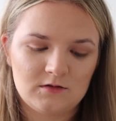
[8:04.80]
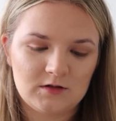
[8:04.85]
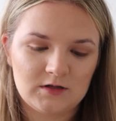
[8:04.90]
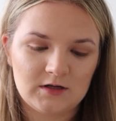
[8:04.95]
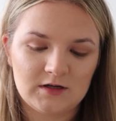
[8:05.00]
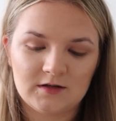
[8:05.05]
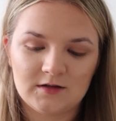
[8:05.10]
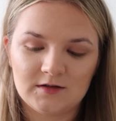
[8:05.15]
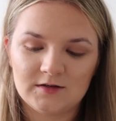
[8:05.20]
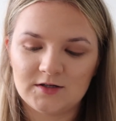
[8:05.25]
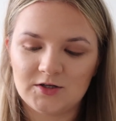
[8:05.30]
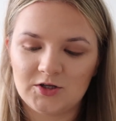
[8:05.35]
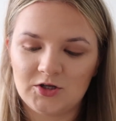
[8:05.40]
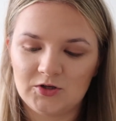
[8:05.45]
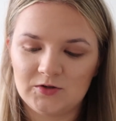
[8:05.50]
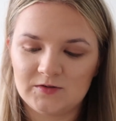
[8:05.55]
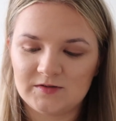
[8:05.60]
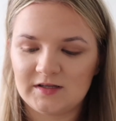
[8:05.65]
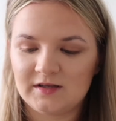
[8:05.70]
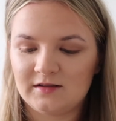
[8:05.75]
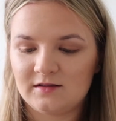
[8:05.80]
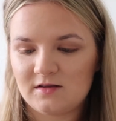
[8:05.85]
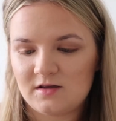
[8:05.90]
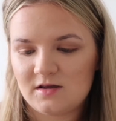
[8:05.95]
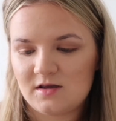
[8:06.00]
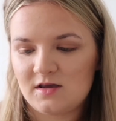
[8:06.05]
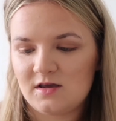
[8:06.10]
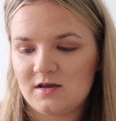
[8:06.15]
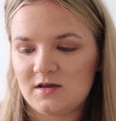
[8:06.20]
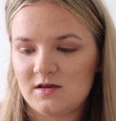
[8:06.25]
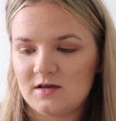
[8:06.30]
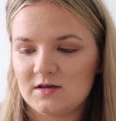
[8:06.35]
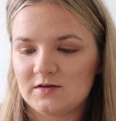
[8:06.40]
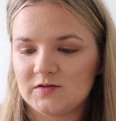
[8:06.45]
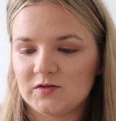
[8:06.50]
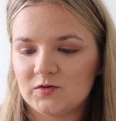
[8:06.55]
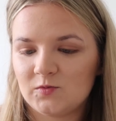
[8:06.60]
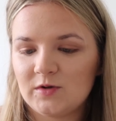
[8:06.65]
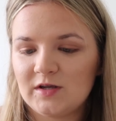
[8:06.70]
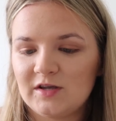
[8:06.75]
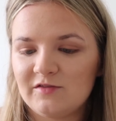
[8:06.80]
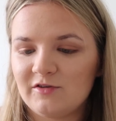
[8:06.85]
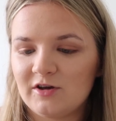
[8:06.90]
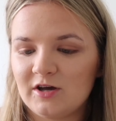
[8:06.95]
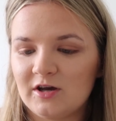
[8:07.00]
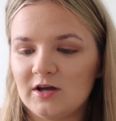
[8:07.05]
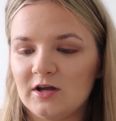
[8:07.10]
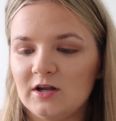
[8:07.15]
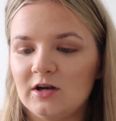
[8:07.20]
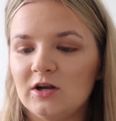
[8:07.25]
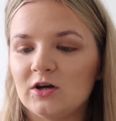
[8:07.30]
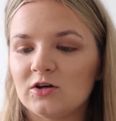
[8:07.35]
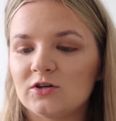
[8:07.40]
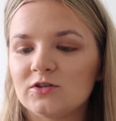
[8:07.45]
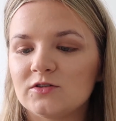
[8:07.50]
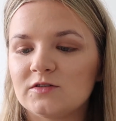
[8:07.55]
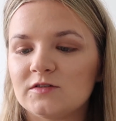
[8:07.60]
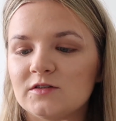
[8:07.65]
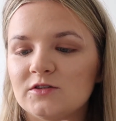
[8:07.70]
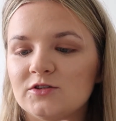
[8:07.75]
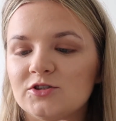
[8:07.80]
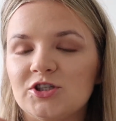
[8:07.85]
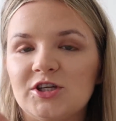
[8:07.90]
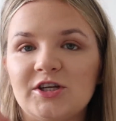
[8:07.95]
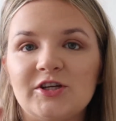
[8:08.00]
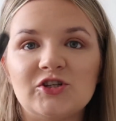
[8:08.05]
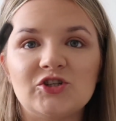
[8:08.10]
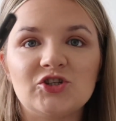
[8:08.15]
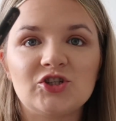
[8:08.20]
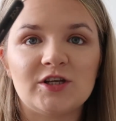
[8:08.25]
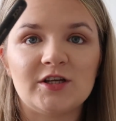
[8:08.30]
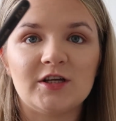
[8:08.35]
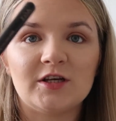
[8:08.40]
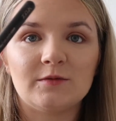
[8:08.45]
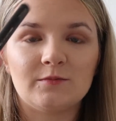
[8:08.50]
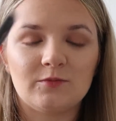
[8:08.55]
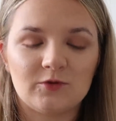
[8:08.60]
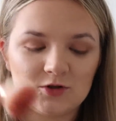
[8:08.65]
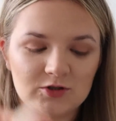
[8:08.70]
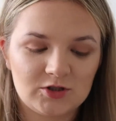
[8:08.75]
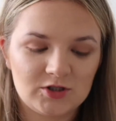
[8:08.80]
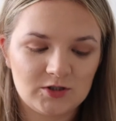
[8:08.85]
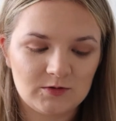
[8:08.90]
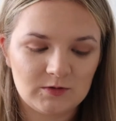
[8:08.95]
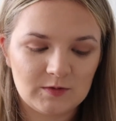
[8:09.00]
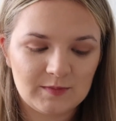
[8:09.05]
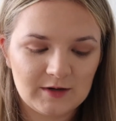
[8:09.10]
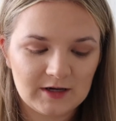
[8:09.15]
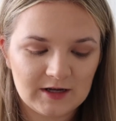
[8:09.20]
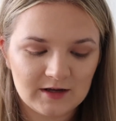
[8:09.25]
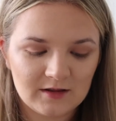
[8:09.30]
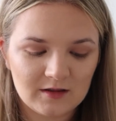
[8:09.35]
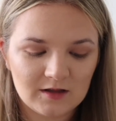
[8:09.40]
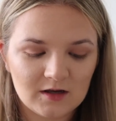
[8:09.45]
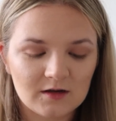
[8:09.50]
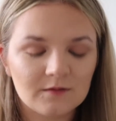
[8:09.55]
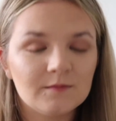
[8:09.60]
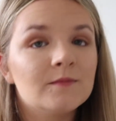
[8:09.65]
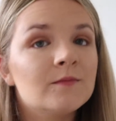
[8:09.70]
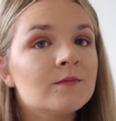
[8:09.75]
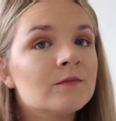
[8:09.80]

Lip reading: and using the Zoeva Luxe Sheer Cheek brush to apply that.